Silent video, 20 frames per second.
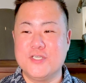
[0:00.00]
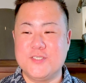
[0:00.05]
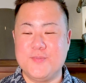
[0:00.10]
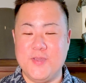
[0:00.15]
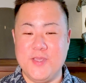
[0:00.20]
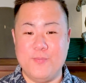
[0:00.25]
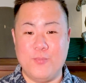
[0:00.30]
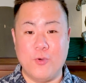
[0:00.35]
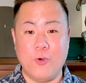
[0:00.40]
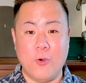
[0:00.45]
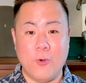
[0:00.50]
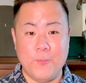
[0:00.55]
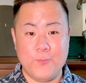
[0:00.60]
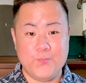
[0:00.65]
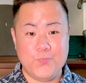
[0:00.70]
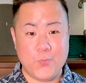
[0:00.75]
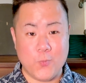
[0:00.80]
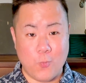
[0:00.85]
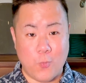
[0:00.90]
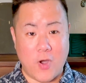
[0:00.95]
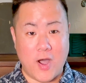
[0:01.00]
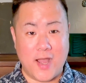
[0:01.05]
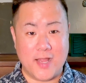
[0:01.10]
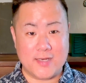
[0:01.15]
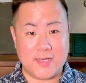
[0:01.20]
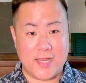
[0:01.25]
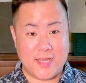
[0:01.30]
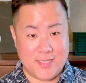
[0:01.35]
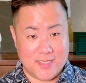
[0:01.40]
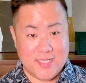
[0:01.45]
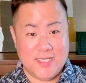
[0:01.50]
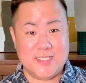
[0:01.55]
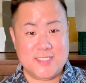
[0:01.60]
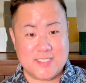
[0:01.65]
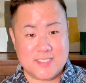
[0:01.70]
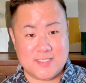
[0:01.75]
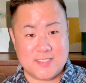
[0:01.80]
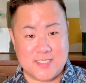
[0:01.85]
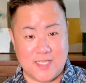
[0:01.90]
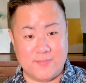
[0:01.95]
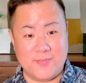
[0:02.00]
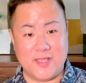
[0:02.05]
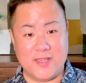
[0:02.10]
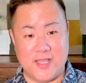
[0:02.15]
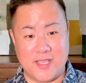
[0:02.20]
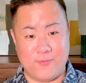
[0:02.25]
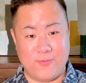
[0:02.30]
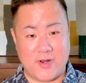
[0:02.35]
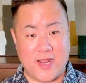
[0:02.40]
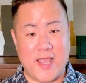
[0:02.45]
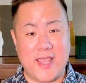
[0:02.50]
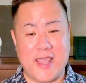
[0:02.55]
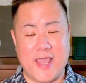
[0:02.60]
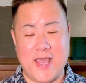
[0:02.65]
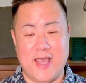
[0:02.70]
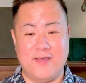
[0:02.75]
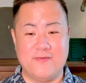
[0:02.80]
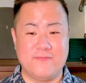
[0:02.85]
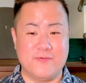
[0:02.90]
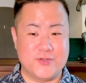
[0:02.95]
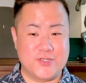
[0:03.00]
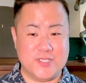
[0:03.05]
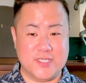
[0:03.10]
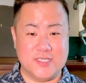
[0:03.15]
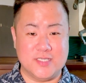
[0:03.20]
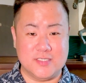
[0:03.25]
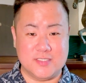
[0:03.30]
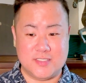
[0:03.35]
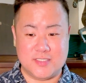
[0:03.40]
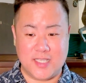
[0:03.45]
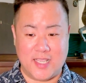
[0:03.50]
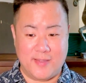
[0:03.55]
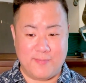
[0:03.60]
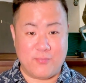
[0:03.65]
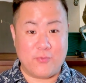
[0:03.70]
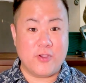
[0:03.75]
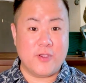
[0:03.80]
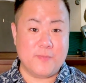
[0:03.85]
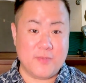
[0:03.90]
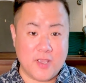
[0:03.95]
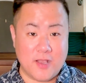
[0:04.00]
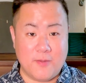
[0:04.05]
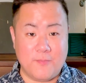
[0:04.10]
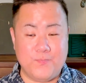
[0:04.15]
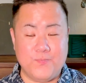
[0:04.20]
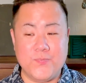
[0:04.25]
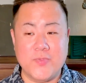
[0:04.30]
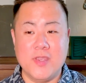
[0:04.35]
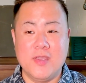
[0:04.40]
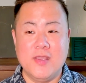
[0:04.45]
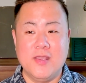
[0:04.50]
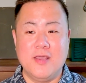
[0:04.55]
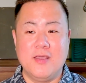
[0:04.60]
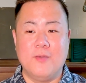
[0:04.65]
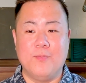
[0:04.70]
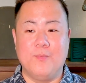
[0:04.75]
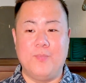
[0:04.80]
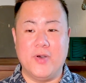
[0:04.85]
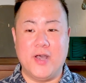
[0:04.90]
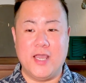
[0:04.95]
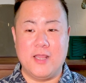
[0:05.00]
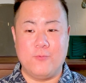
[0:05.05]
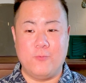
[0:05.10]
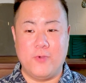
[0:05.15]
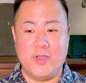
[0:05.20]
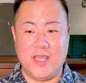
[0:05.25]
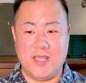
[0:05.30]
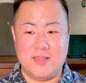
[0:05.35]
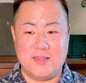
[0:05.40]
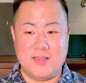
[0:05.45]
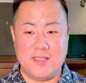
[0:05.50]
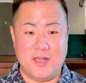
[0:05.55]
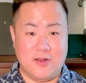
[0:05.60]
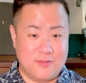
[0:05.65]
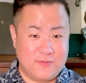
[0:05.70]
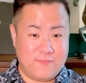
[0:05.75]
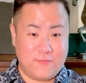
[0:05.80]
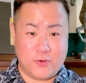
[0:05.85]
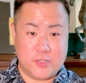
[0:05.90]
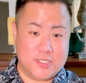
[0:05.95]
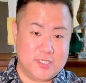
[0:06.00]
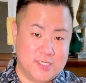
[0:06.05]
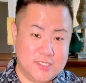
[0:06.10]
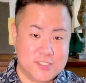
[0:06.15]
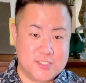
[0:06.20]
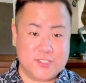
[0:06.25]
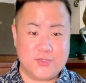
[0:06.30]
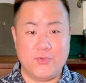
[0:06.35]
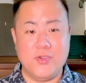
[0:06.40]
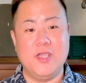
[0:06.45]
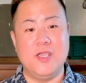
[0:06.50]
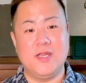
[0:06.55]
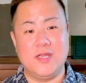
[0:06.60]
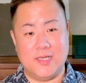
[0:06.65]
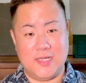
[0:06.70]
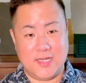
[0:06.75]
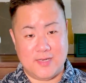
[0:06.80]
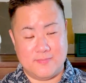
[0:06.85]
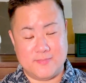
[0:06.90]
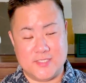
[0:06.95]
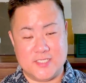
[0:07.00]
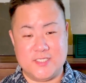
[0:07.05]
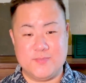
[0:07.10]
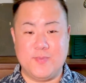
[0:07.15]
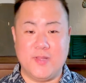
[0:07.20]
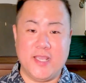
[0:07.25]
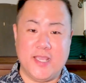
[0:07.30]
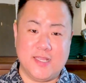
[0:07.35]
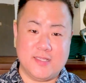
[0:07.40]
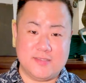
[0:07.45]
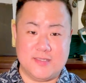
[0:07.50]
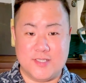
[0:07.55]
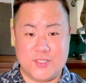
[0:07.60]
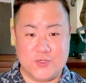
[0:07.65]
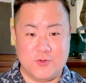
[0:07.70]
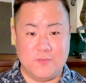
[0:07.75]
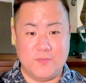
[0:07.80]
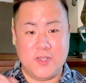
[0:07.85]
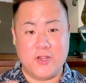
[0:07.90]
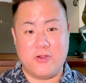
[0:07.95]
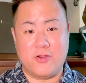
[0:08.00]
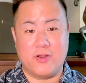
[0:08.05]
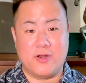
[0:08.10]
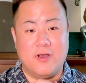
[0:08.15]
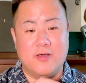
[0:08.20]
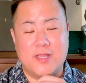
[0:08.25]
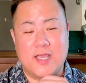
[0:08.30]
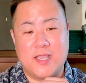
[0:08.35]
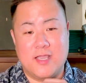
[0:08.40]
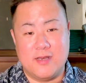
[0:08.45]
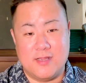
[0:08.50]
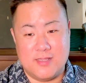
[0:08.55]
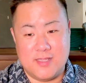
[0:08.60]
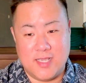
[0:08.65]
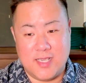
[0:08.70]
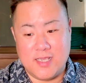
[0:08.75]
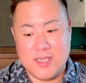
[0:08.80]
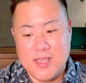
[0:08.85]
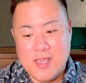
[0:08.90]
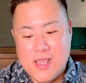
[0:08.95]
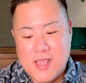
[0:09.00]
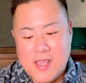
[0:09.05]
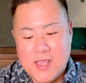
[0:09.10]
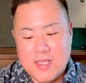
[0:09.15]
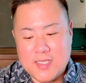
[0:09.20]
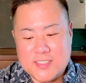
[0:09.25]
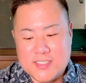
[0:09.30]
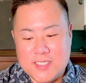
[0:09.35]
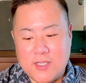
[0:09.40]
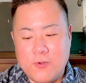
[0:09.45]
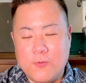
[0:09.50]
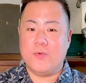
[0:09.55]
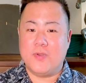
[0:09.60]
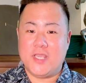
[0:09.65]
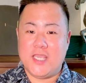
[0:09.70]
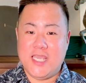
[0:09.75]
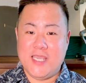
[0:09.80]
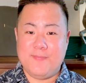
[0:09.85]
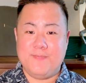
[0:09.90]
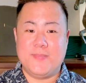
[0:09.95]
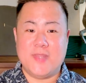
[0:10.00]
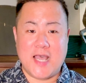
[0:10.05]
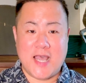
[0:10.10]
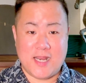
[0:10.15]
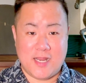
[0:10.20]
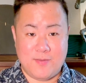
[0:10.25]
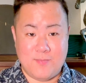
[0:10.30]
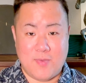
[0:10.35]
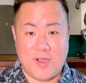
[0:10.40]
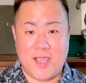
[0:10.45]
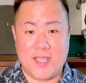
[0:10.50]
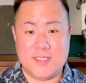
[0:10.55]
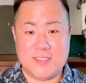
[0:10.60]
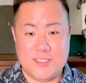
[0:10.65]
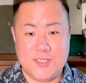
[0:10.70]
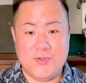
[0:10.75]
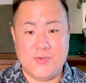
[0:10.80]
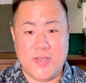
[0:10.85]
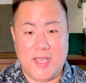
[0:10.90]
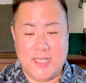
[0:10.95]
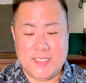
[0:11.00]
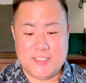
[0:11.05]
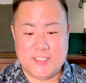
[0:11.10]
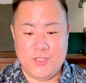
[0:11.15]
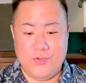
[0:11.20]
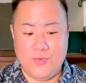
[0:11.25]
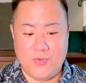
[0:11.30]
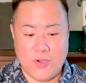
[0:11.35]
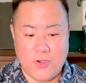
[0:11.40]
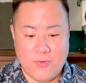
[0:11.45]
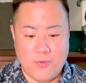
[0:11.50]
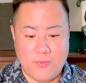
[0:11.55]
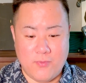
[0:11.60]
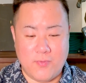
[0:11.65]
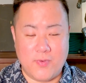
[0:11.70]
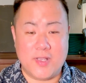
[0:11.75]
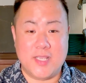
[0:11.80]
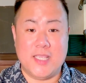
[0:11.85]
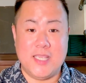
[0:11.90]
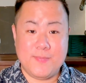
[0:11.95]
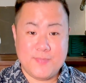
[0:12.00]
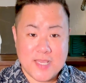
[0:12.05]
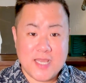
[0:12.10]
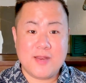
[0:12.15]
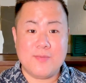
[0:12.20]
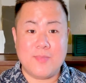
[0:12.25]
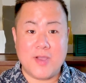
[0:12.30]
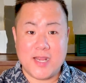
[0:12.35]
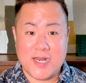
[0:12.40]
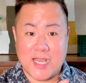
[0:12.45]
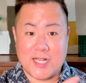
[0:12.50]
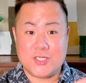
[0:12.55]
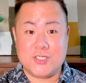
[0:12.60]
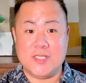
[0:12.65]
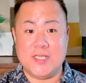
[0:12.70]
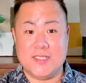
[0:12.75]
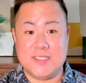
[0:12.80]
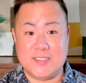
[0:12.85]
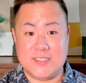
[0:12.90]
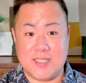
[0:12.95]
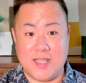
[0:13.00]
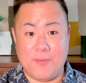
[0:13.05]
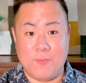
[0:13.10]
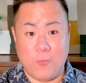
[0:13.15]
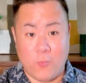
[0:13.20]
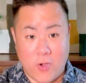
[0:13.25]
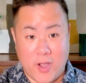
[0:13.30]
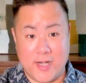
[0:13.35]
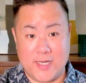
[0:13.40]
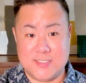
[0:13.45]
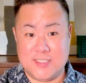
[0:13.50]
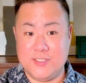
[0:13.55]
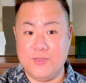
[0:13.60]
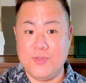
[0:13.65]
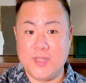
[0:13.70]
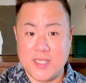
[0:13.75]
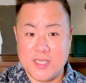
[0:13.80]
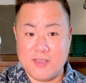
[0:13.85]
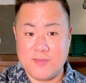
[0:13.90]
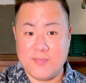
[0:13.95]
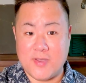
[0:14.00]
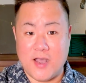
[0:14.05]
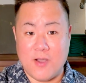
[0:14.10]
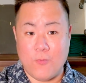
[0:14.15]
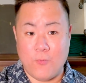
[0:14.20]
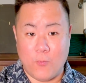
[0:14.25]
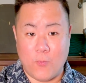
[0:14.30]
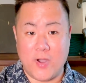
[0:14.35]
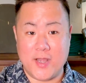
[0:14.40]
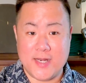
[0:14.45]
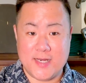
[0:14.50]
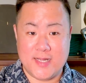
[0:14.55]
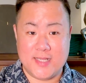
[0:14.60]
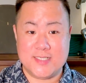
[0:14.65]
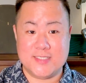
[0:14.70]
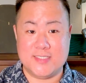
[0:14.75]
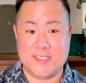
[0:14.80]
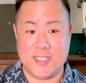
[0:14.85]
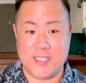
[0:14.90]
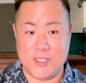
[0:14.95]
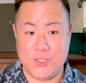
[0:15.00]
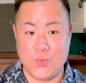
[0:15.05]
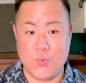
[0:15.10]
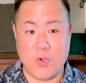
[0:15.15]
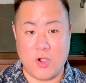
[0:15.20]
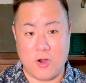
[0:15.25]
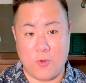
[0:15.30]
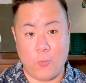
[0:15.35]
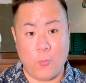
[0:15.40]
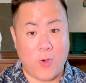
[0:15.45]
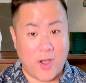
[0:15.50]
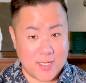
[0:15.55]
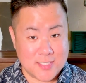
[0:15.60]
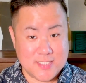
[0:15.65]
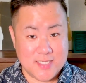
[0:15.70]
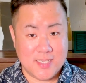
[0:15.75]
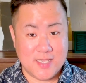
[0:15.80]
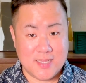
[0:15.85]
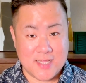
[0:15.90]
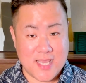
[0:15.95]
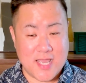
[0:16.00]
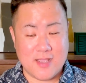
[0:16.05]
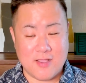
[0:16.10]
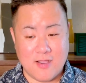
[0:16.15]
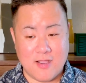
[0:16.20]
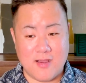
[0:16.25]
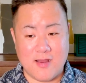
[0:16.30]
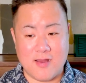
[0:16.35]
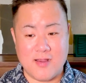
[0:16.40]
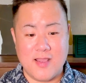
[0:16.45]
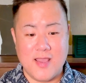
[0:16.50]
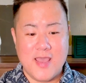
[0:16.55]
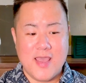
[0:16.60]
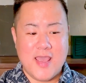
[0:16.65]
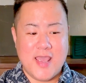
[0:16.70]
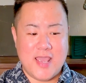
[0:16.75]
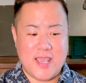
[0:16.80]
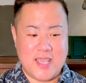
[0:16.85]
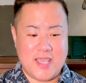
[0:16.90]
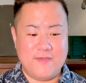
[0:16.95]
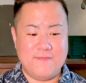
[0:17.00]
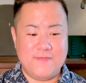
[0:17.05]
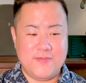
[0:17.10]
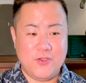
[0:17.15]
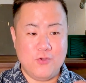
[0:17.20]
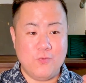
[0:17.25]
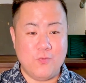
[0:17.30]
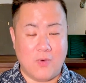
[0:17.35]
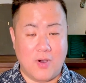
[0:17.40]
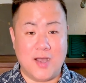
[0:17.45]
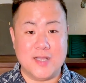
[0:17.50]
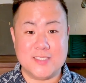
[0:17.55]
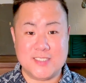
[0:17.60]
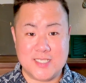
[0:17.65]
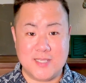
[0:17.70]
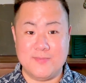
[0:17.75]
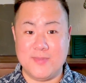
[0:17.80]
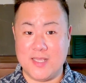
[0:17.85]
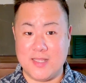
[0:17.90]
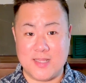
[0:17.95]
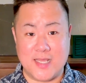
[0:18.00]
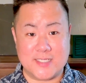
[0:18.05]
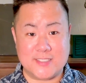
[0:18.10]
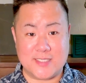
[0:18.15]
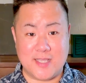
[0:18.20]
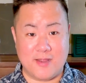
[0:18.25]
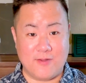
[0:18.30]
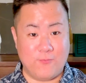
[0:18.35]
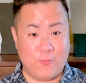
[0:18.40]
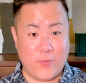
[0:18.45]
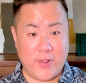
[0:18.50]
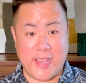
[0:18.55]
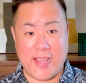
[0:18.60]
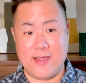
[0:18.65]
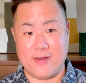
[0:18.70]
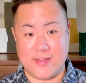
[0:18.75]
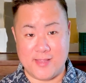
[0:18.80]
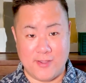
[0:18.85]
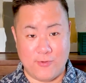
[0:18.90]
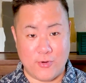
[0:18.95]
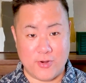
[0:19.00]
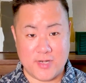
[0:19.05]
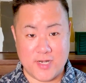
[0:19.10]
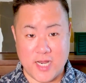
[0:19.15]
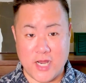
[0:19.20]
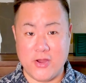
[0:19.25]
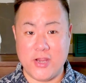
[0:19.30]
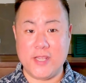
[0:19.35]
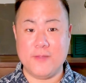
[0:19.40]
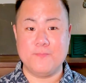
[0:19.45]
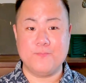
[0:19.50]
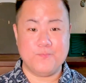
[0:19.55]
people want at least something like what I have, which is a premium, but with, the 14-inch screen and head-up display and digital mirror and all that kind of thing. So keep that in mind too as you go. Keep that in mind actually in step one, as you think about what it is that you are wanting in that car. If you want something that's kind of way out of the ordinary,